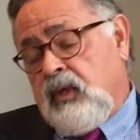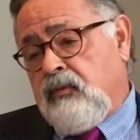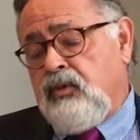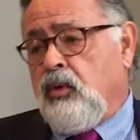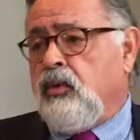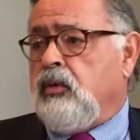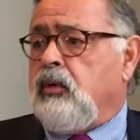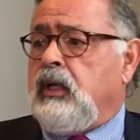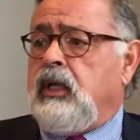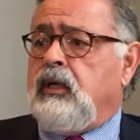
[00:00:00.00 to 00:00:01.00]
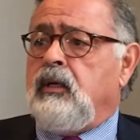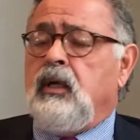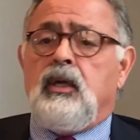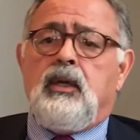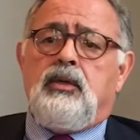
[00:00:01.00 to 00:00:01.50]
If you were
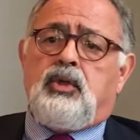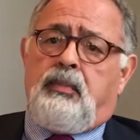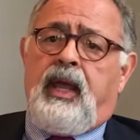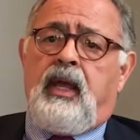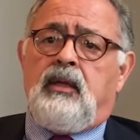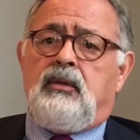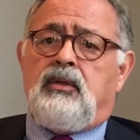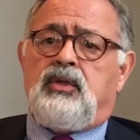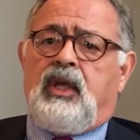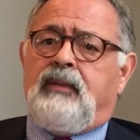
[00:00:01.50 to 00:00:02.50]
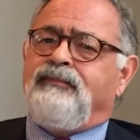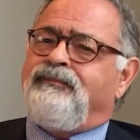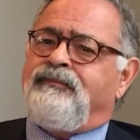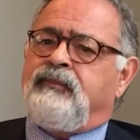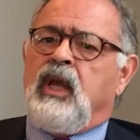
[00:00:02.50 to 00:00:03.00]
in Japan, you'd say,
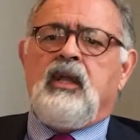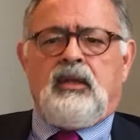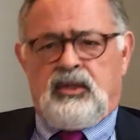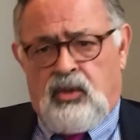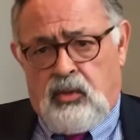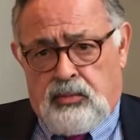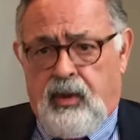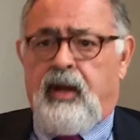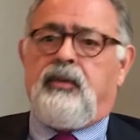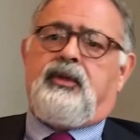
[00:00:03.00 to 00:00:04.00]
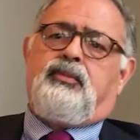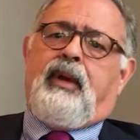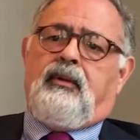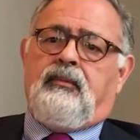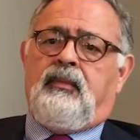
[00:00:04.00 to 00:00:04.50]
let's go around this
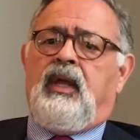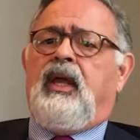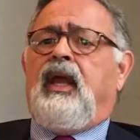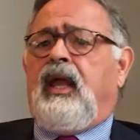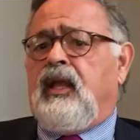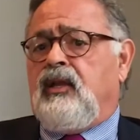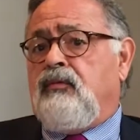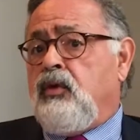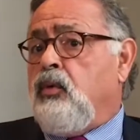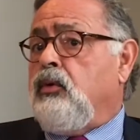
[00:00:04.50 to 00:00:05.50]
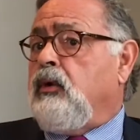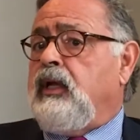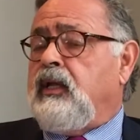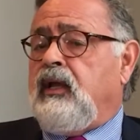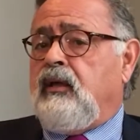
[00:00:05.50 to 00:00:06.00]
mountain. And if you were
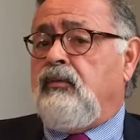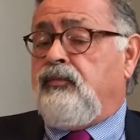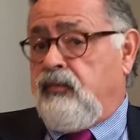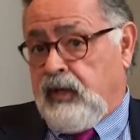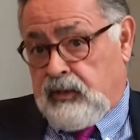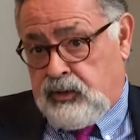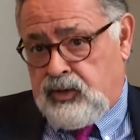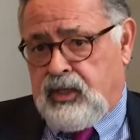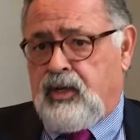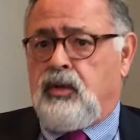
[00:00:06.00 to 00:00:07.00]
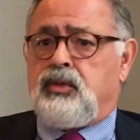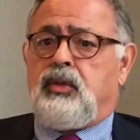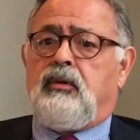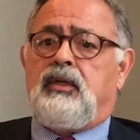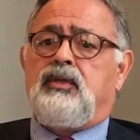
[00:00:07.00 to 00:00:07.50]
in a fatalistic
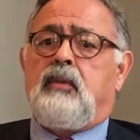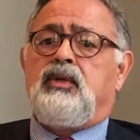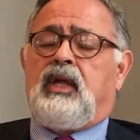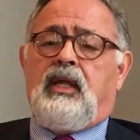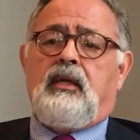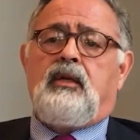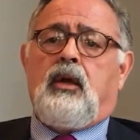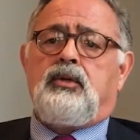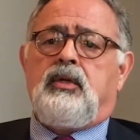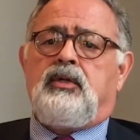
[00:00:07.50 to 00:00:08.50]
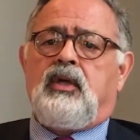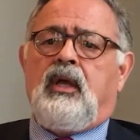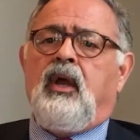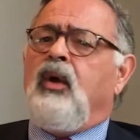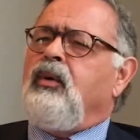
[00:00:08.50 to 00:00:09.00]
culture, a subjugated culture, you'd
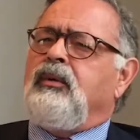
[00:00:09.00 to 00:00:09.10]
say,